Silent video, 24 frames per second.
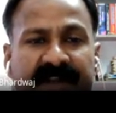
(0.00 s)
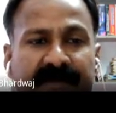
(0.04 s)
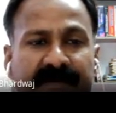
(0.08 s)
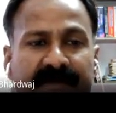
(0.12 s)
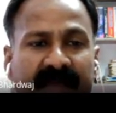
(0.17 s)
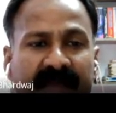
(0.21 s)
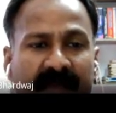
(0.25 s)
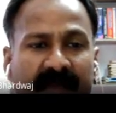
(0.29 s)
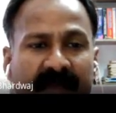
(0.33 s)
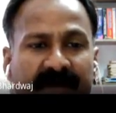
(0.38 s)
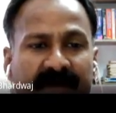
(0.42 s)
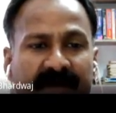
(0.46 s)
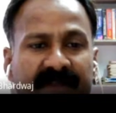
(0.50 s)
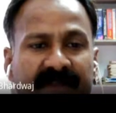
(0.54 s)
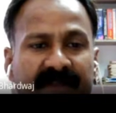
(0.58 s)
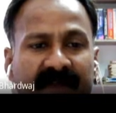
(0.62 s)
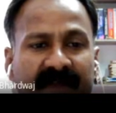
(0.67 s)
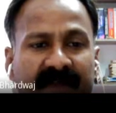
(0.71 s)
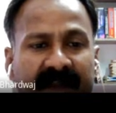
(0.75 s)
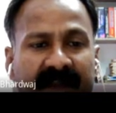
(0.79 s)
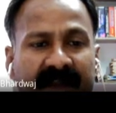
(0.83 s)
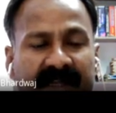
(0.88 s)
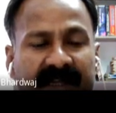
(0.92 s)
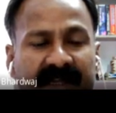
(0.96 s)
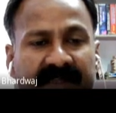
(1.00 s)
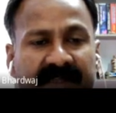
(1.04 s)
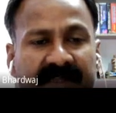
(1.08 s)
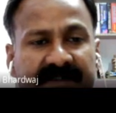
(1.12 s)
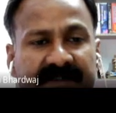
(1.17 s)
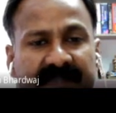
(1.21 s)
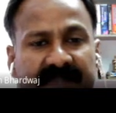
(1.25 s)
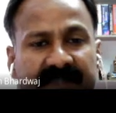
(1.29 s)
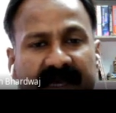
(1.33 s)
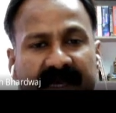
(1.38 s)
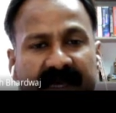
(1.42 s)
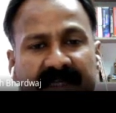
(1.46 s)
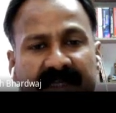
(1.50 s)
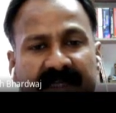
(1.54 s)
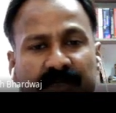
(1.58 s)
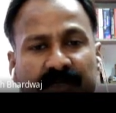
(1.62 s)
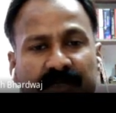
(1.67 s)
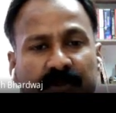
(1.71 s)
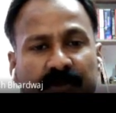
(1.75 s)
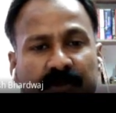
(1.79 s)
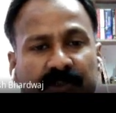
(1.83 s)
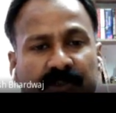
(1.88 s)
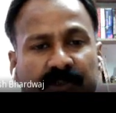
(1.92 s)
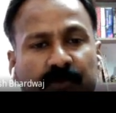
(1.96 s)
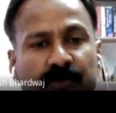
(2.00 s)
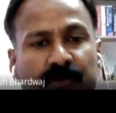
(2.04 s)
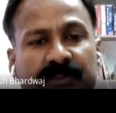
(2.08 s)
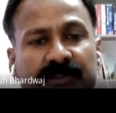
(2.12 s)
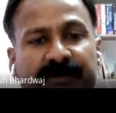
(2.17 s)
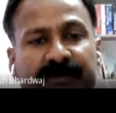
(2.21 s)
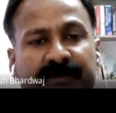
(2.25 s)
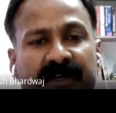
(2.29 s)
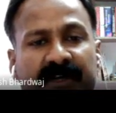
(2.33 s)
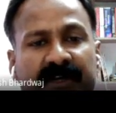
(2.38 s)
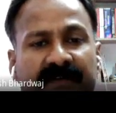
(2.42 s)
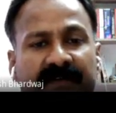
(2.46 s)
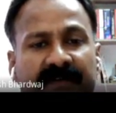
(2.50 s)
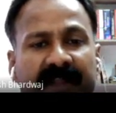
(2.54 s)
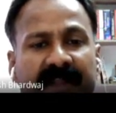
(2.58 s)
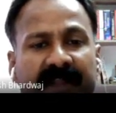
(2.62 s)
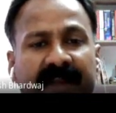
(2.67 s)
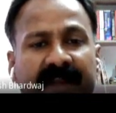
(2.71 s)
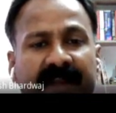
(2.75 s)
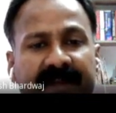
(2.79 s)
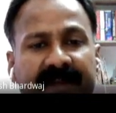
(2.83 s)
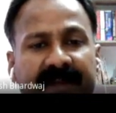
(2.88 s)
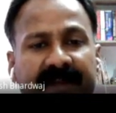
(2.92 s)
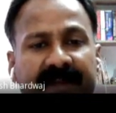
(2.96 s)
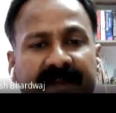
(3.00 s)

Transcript: can be defined as n equals to speed of light